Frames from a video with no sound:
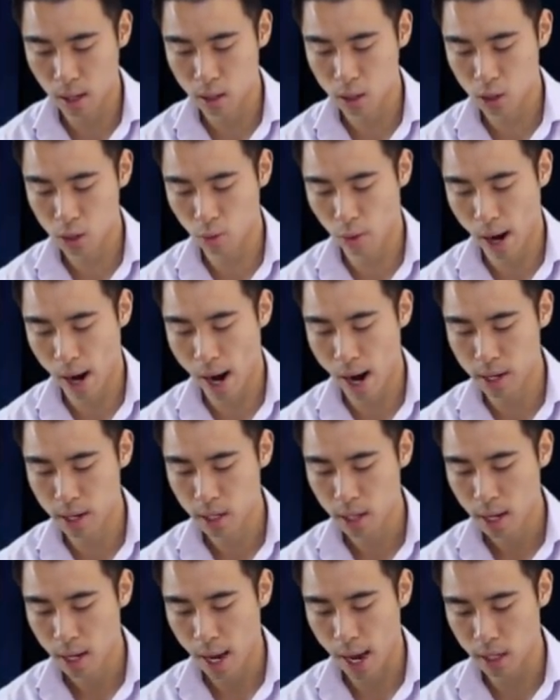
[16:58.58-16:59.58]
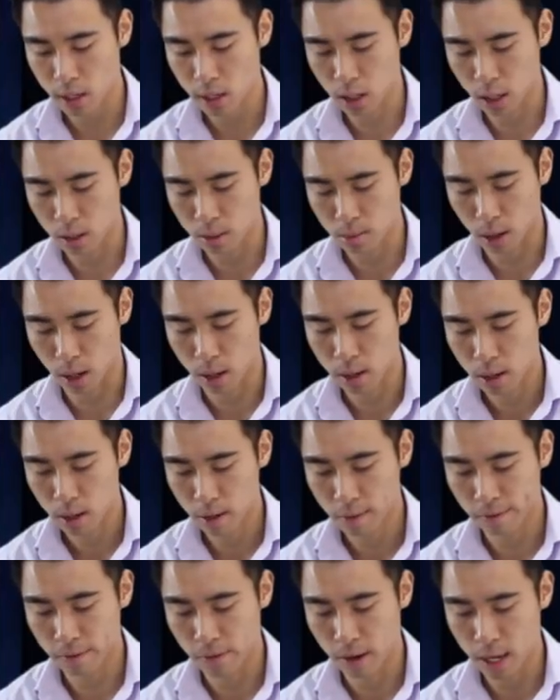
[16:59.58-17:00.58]
x squared. X times by
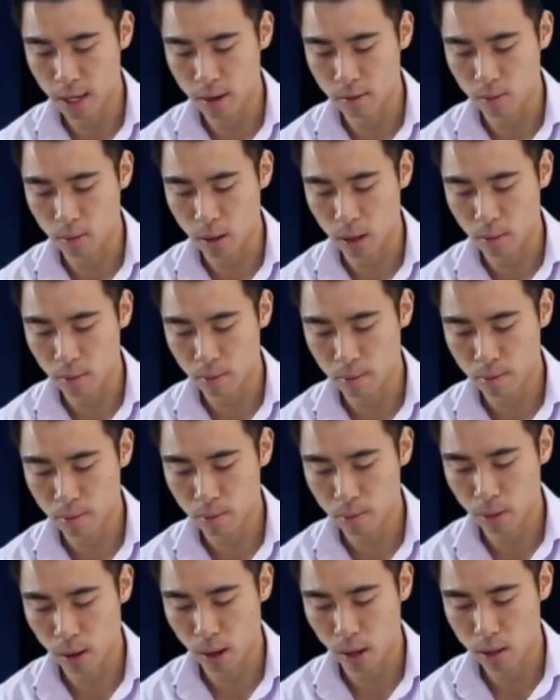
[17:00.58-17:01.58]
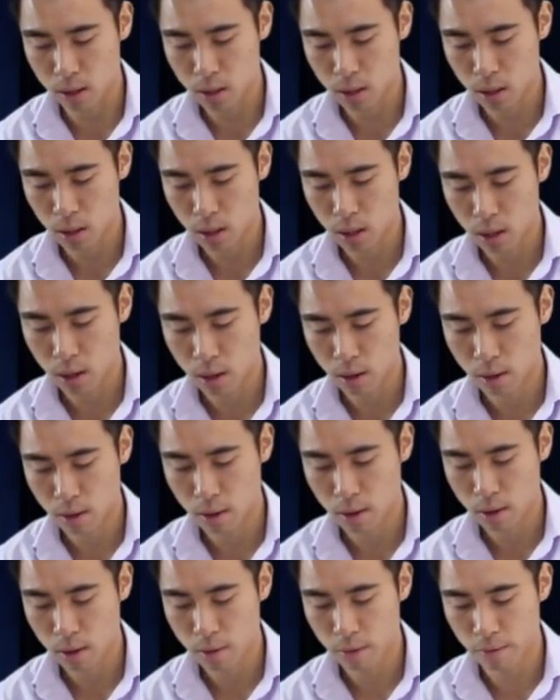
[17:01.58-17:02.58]
3 gives me plus
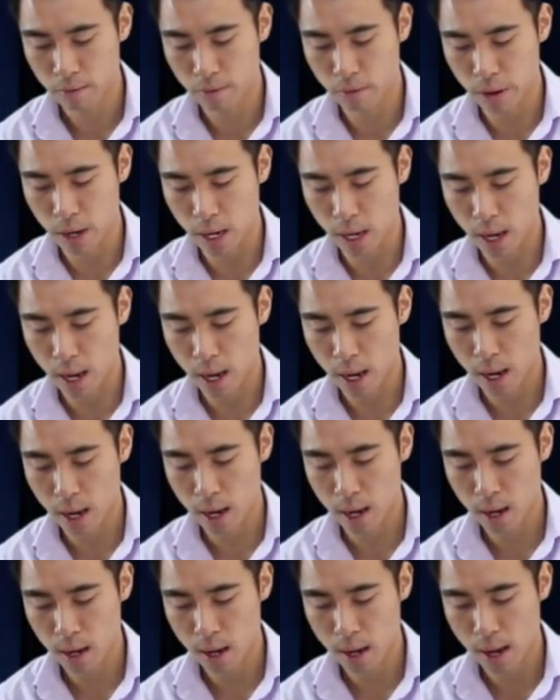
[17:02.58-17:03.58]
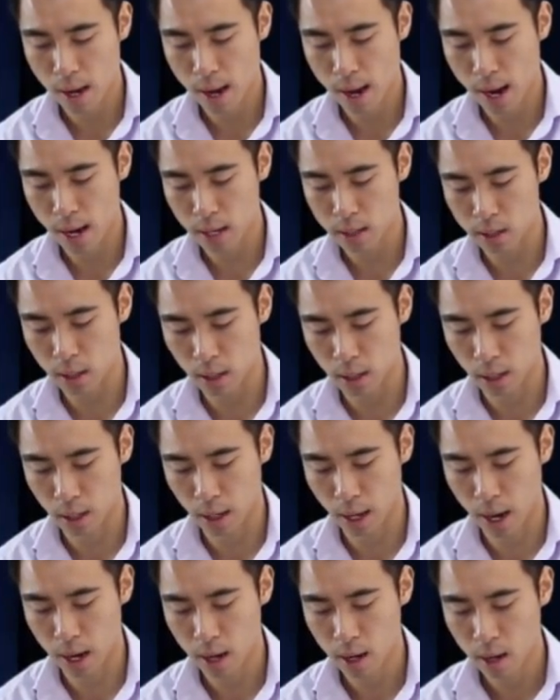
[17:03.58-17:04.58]
3x. And
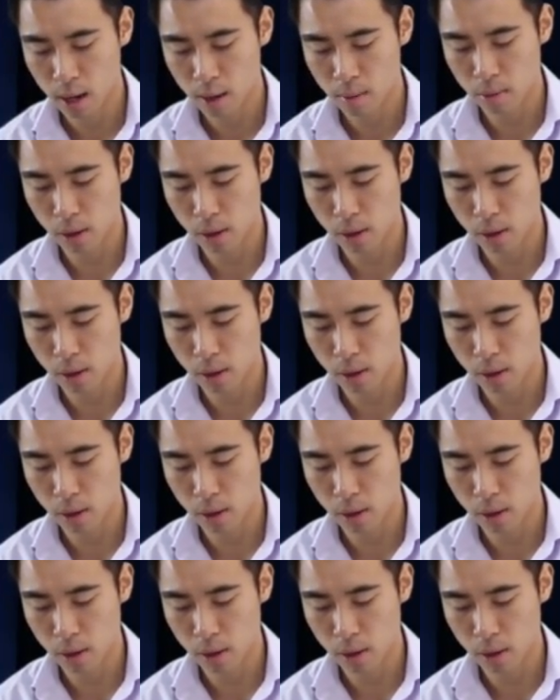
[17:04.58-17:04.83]
again,